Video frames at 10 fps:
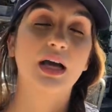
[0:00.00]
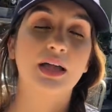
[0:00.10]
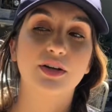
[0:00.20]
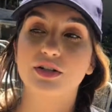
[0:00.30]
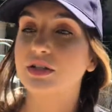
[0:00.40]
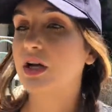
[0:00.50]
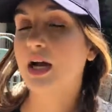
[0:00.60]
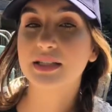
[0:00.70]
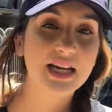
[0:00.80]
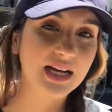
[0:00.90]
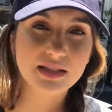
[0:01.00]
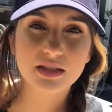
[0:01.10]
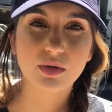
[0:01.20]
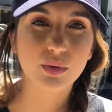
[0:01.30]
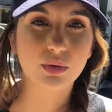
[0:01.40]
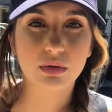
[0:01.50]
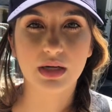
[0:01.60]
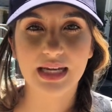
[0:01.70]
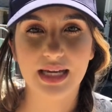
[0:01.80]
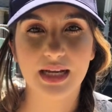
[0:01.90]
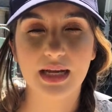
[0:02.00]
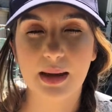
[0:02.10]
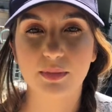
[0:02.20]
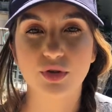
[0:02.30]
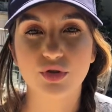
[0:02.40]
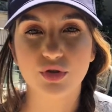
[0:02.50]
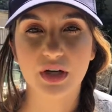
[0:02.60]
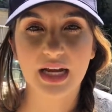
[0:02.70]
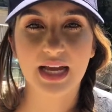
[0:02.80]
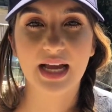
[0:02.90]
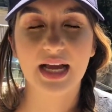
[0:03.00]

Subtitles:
There's tons of cool organic chemistry